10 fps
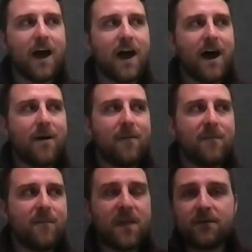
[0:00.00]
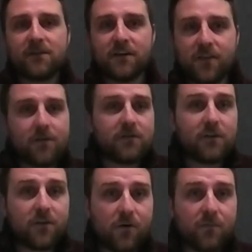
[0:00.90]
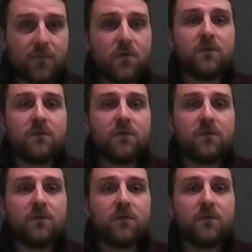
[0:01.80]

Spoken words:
But that was our goal.